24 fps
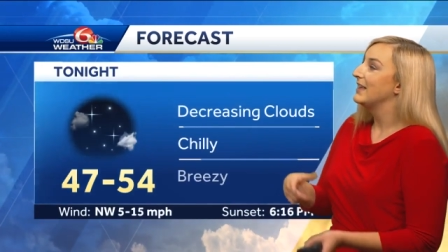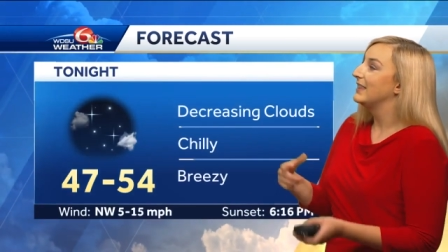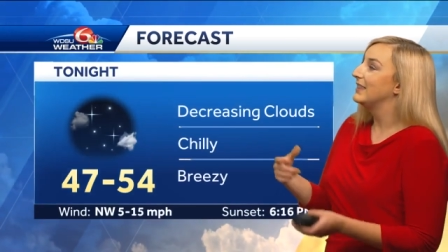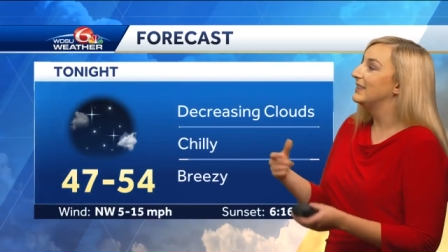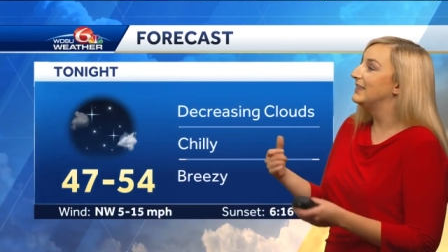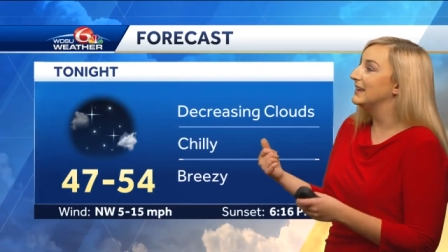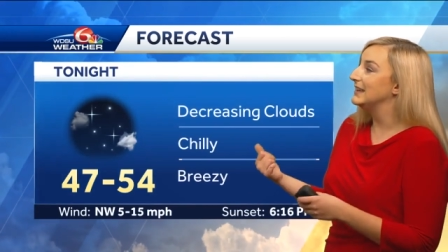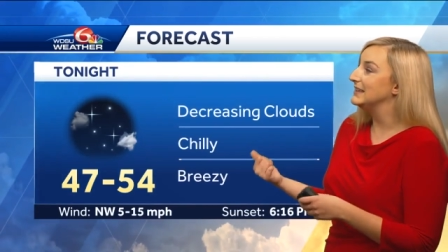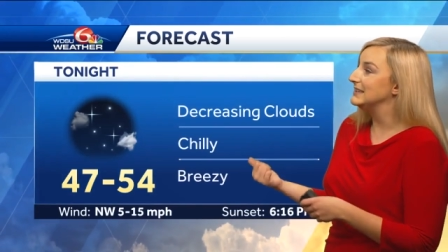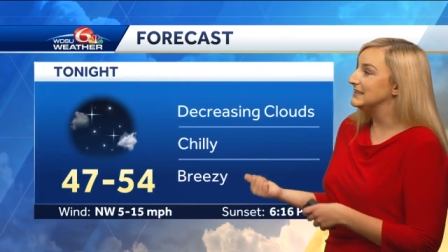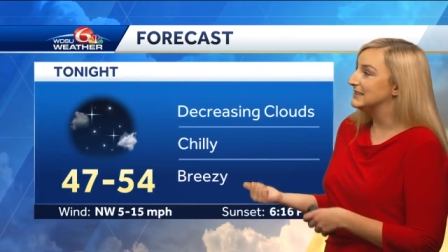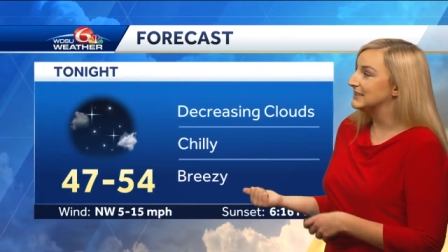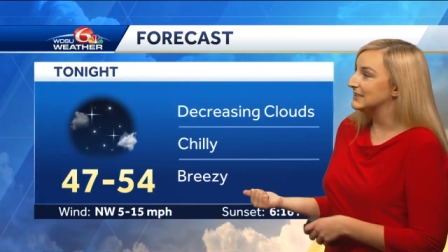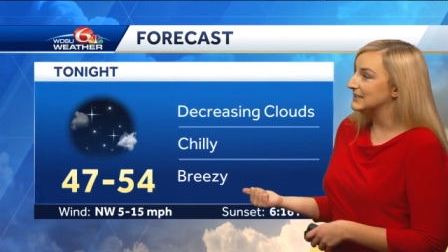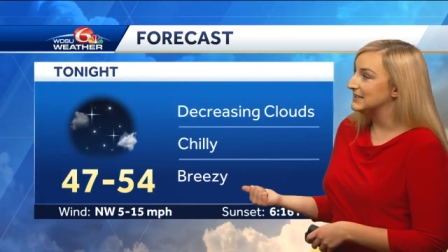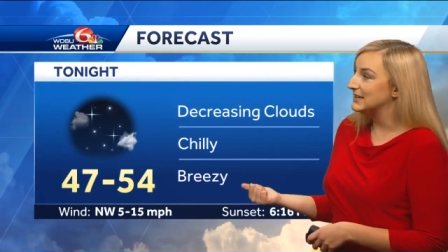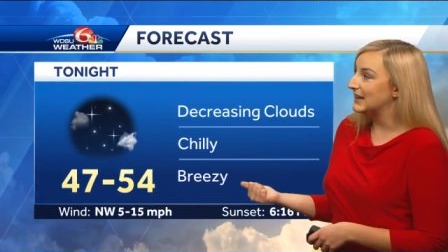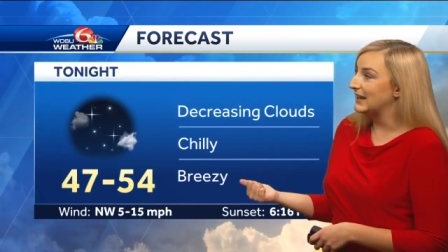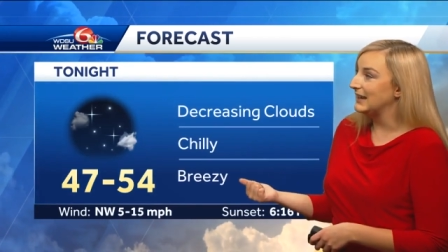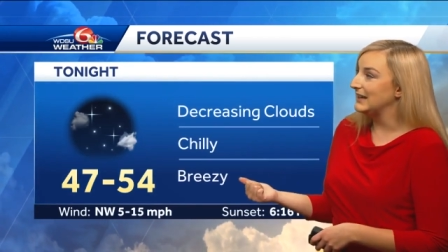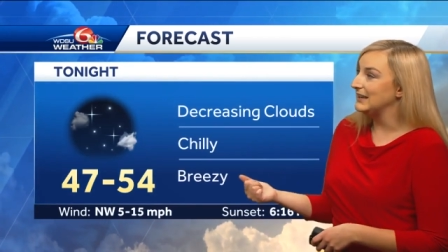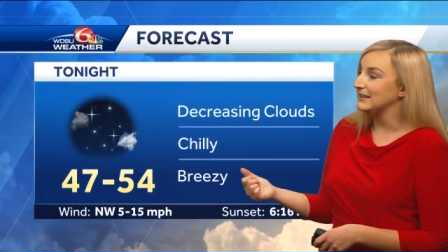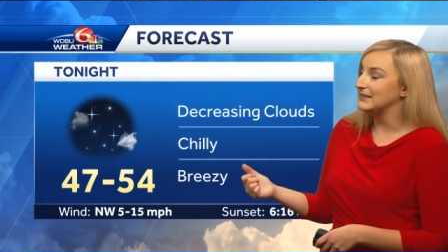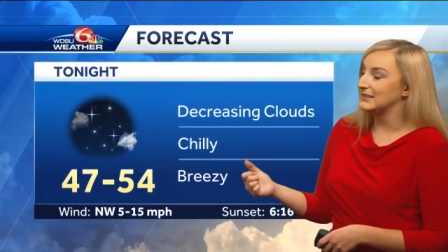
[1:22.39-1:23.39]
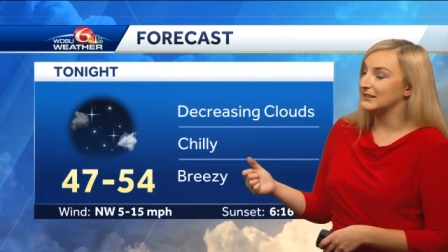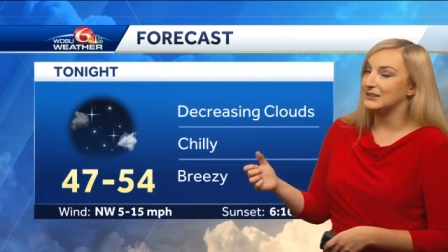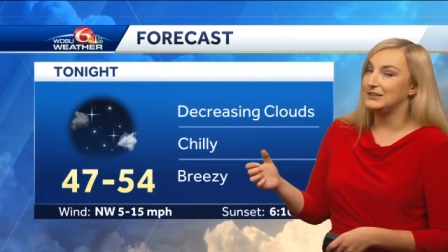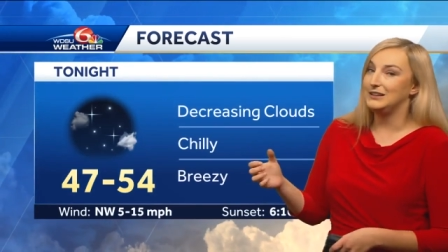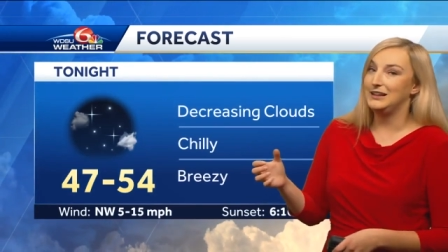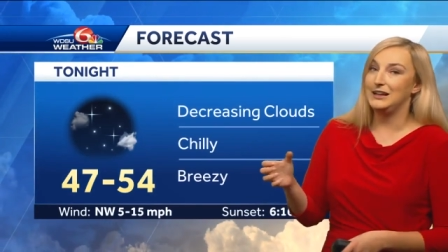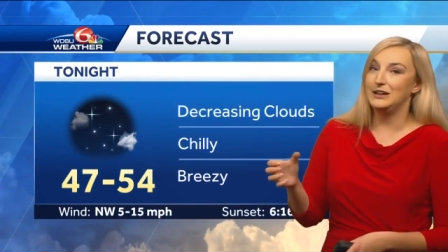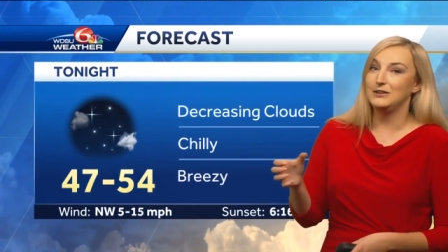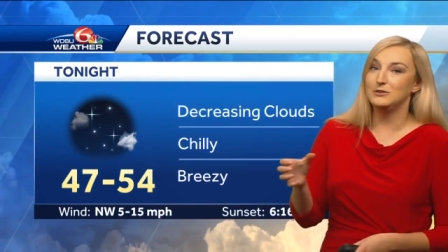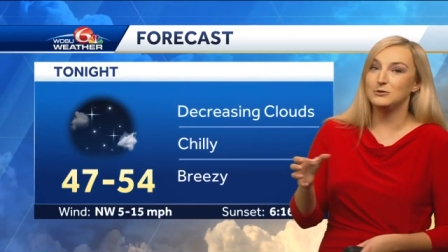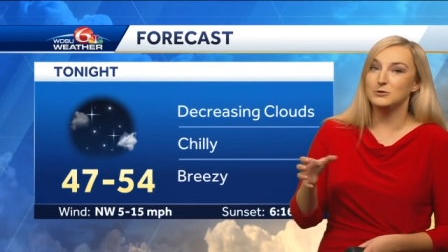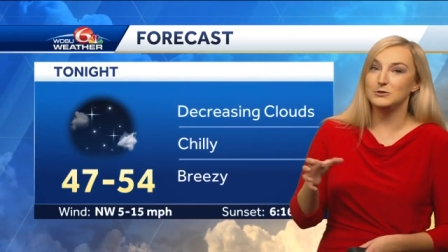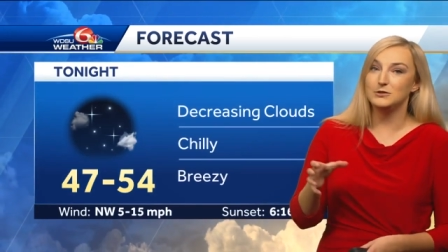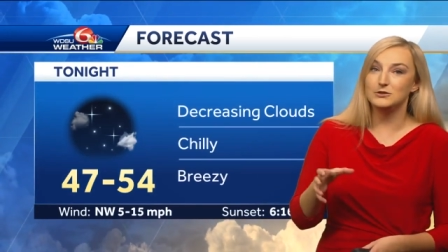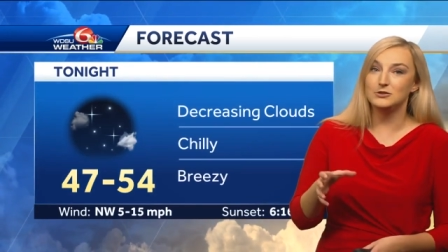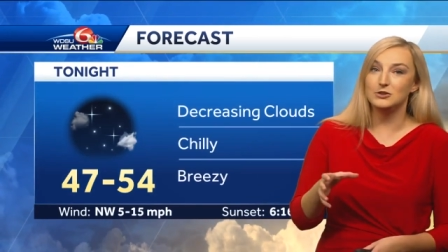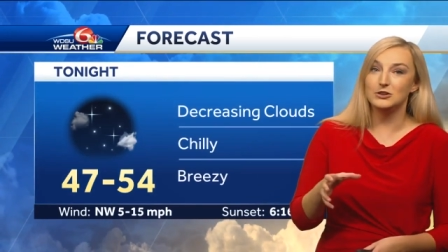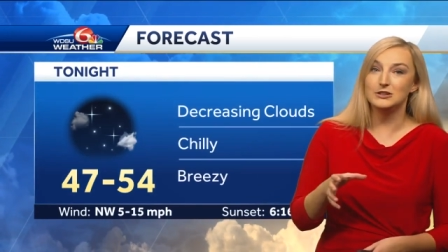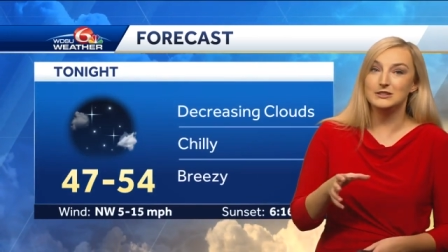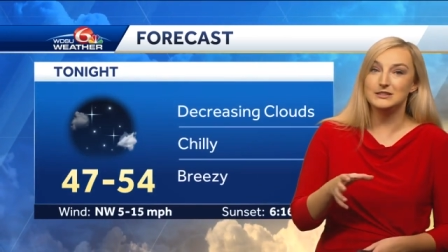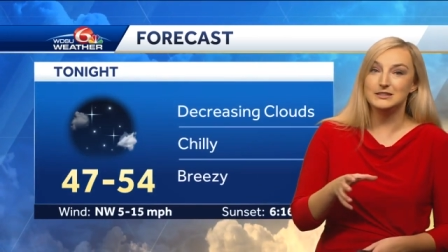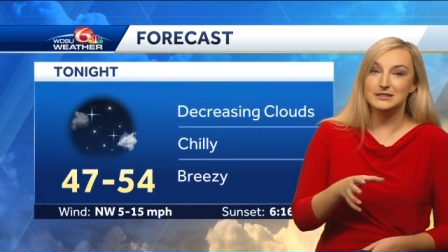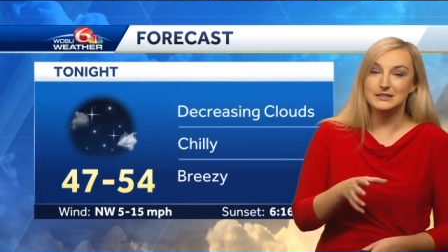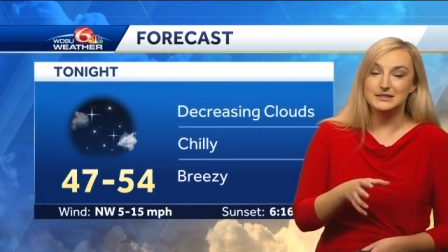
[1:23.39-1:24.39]
Then tonight the clouds will
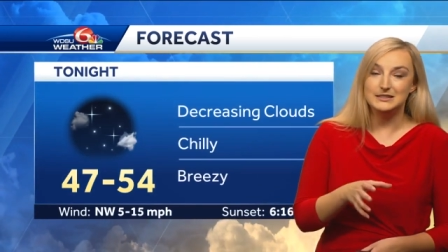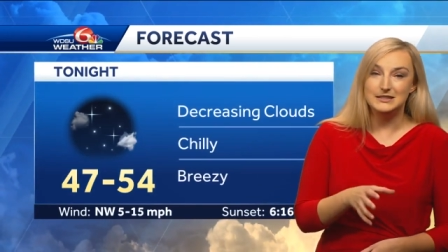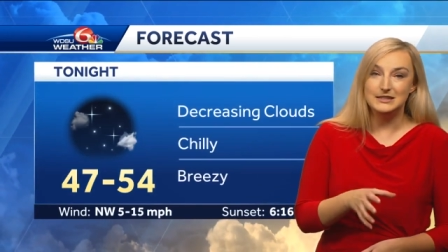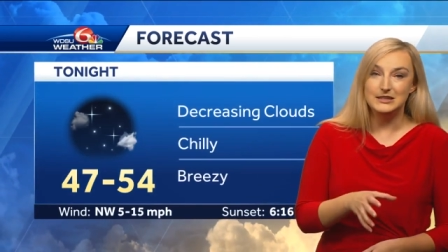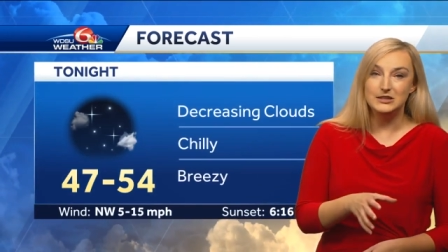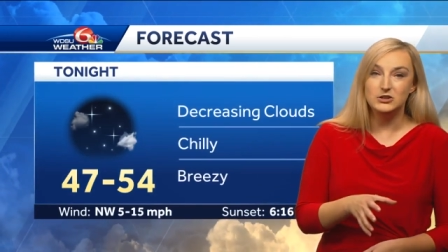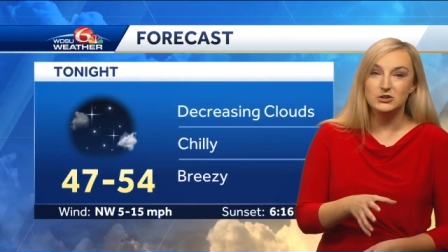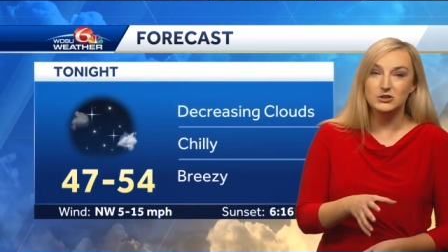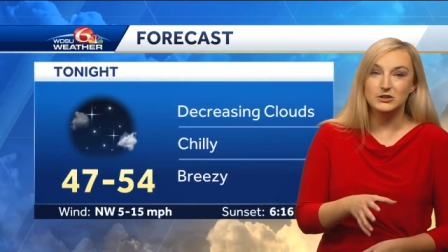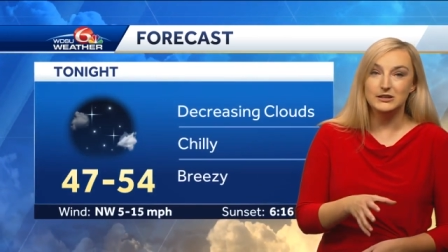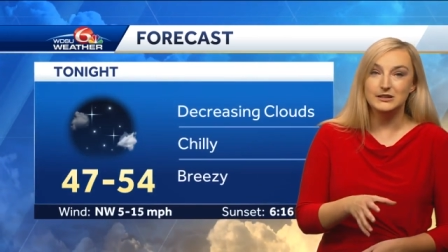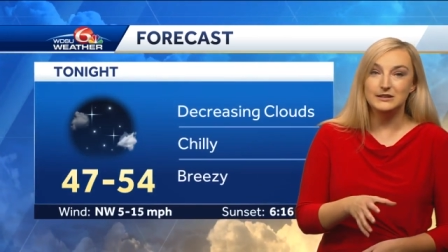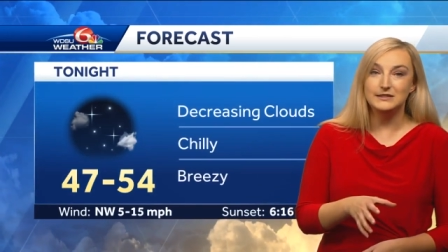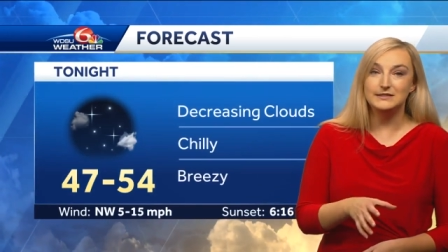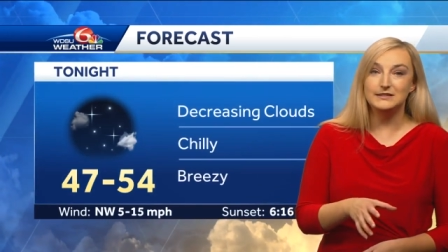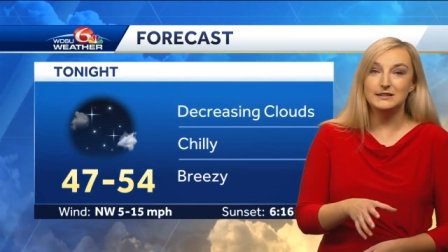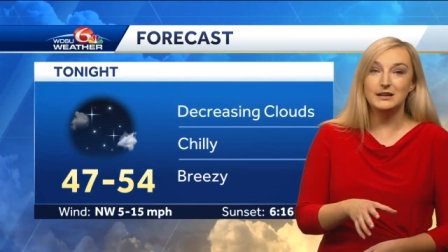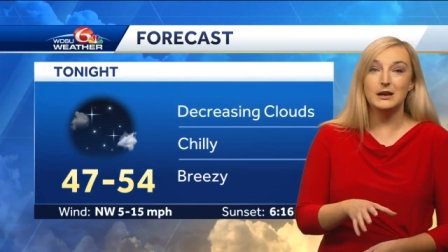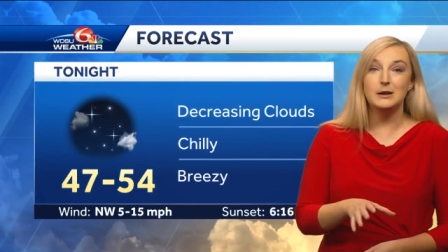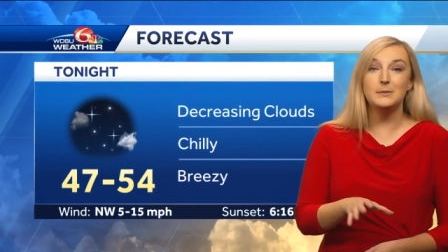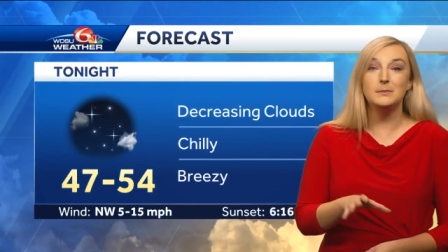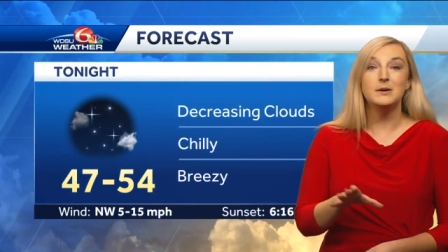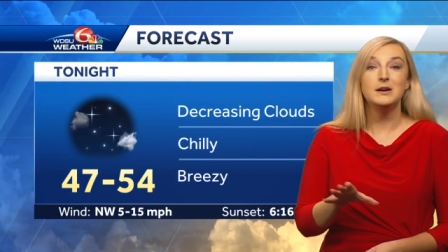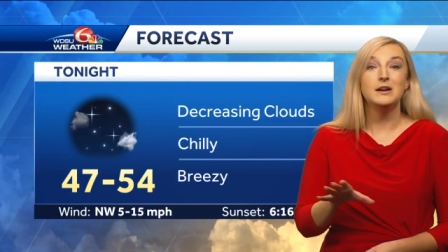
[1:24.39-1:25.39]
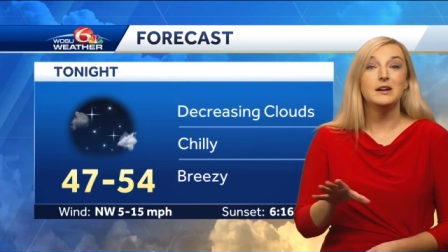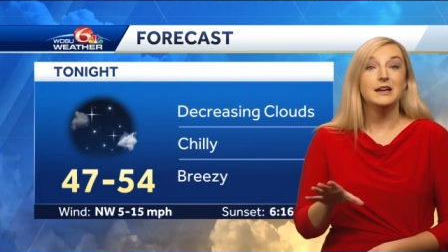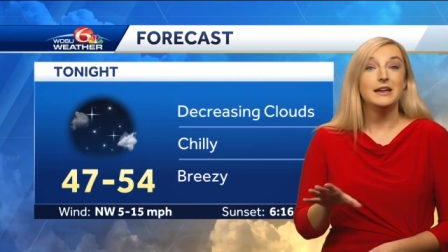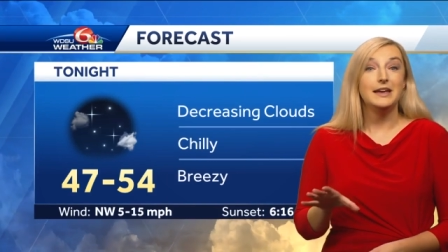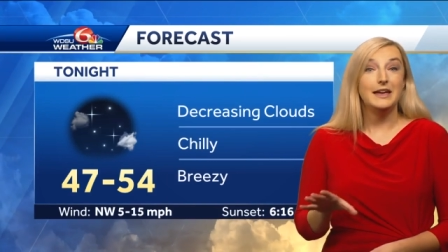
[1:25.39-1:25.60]
start to decrease some.